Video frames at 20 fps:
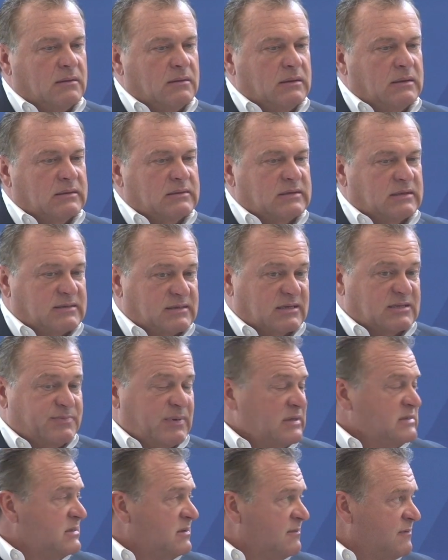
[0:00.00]
it's
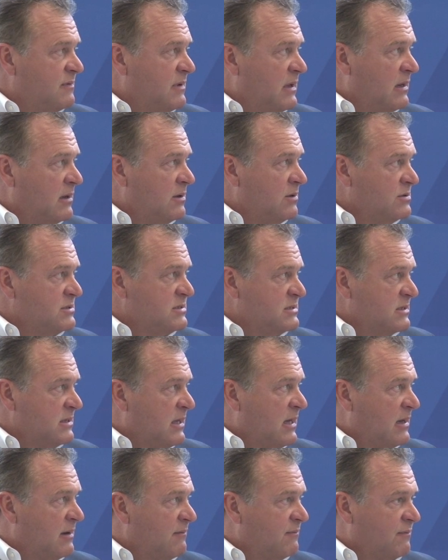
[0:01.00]
expensive, and it uses a
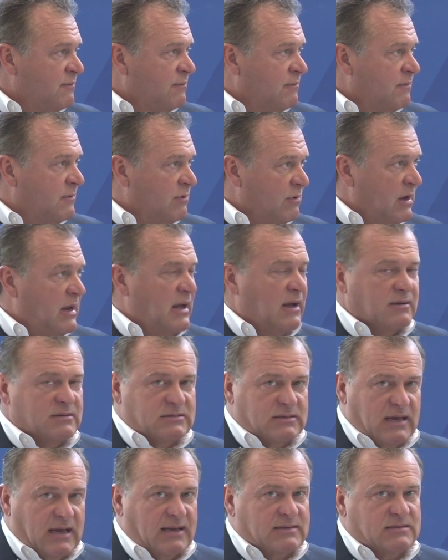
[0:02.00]
lot of
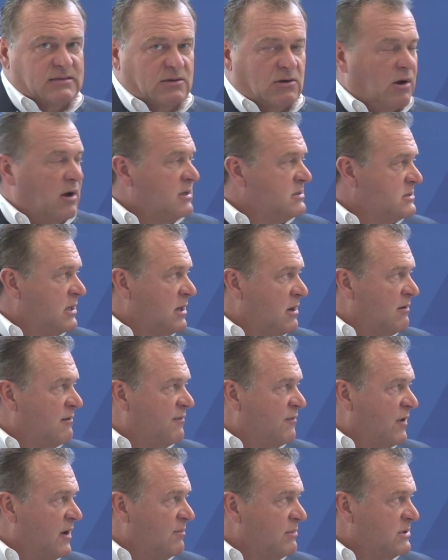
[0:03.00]
greenhouse gas and cost to air
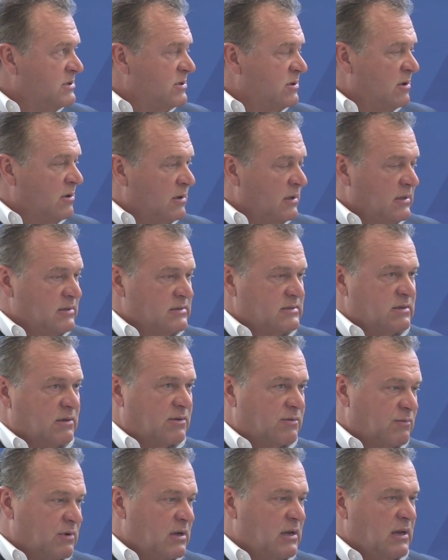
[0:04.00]
freight material in. So
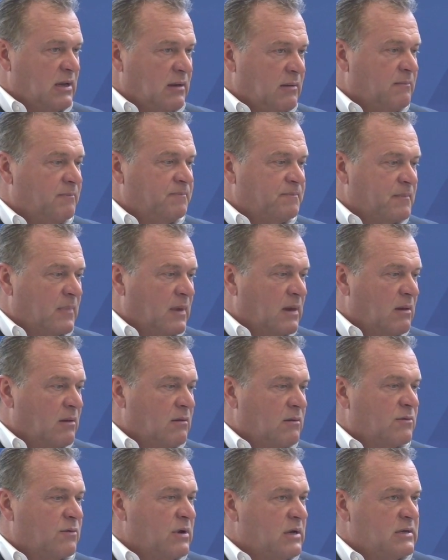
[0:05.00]

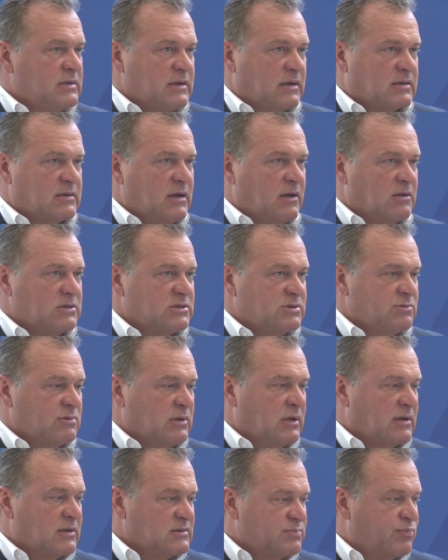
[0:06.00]
3D technology will
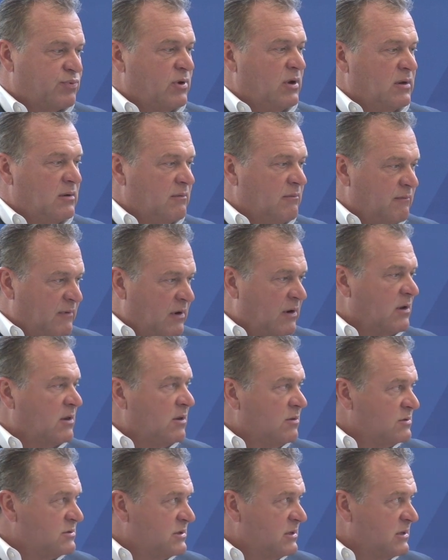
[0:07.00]
let us print very
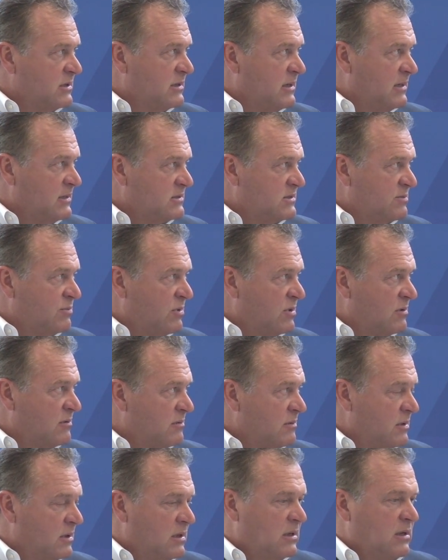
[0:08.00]
close to the customer,
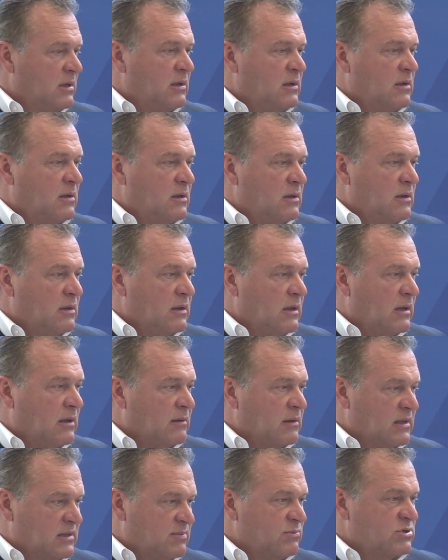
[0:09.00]

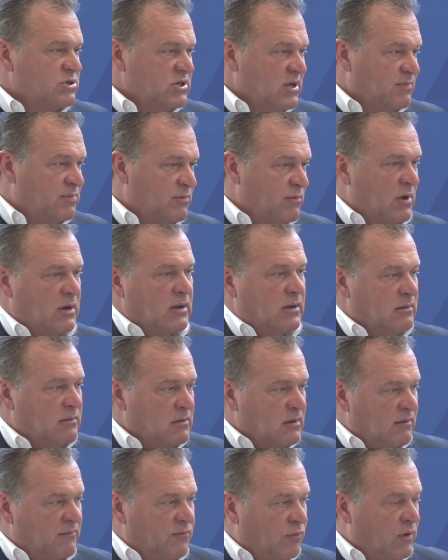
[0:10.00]
get the machine up and running,
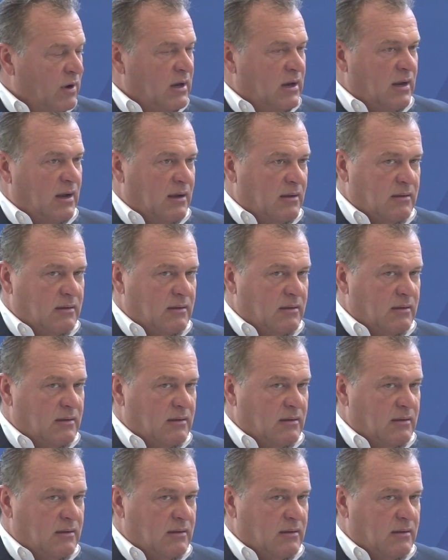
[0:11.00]
avoid